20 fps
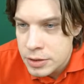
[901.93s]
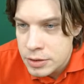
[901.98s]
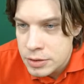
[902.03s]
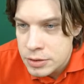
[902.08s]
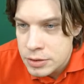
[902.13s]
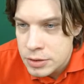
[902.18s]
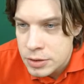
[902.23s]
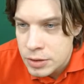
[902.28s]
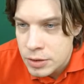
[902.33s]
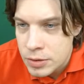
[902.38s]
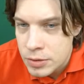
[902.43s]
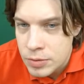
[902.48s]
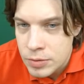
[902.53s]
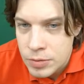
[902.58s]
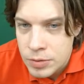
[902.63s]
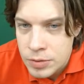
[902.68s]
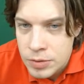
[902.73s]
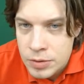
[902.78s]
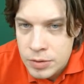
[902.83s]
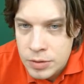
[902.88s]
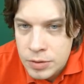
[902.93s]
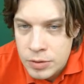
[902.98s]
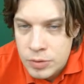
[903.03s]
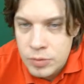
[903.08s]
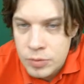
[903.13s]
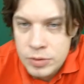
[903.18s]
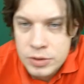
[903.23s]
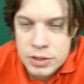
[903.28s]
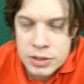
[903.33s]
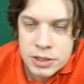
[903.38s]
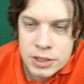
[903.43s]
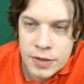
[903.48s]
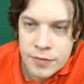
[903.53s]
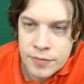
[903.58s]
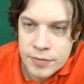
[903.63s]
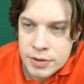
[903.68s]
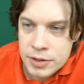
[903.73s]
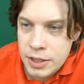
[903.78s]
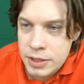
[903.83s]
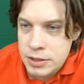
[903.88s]
So rook
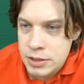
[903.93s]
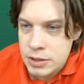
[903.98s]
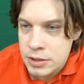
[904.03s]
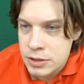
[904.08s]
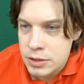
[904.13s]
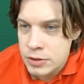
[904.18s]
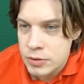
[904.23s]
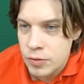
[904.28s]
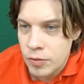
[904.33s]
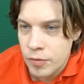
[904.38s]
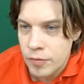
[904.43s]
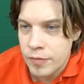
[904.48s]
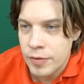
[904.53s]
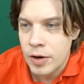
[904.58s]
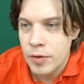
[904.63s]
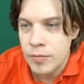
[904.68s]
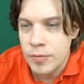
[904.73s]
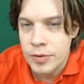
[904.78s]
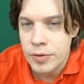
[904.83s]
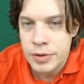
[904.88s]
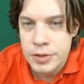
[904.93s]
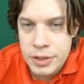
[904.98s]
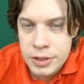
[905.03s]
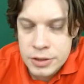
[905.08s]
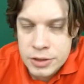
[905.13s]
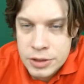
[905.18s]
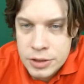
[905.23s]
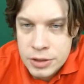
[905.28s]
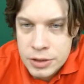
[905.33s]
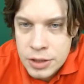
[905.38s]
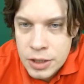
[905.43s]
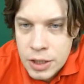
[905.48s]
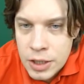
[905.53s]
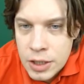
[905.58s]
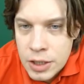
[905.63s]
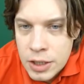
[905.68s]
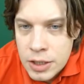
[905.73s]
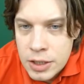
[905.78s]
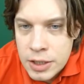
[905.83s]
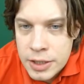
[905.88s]
d7 doesn't deserve our attention.
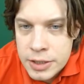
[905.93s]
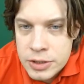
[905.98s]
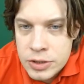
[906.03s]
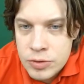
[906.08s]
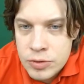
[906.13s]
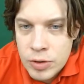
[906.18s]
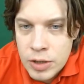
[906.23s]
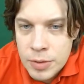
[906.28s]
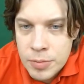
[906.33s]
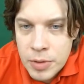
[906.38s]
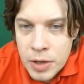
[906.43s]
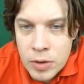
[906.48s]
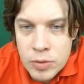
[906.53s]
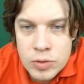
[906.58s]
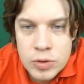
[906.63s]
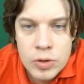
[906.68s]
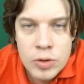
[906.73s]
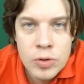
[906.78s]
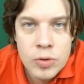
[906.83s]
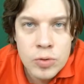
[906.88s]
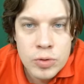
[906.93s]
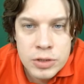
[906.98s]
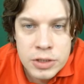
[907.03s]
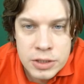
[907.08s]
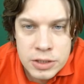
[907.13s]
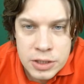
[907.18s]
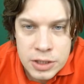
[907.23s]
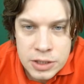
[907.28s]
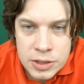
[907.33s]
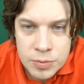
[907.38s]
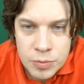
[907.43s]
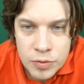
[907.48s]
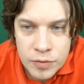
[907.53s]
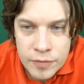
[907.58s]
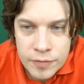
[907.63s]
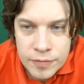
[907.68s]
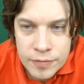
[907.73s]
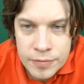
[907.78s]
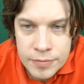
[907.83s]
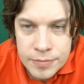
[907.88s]
Let's talk about a rook d6
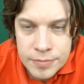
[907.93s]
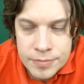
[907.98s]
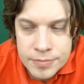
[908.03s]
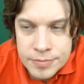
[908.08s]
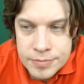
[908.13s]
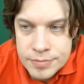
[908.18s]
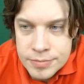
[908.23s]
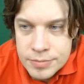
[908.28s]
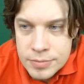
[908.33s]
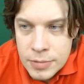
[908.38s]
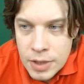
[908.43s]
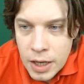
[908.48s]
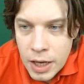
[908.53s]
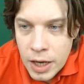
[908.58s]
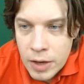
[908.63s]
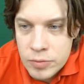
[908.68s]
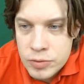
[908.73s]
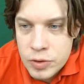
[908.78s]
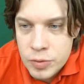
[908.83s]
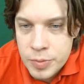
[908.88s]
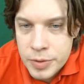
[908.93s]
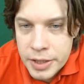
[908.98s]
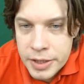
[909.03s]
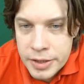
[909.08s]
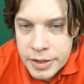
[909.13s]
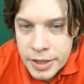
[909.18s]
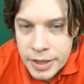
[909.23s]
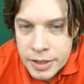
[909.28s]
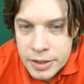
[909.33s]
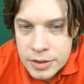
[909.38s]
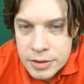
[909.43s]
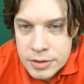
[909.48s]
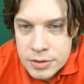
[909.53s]
move. How to play then?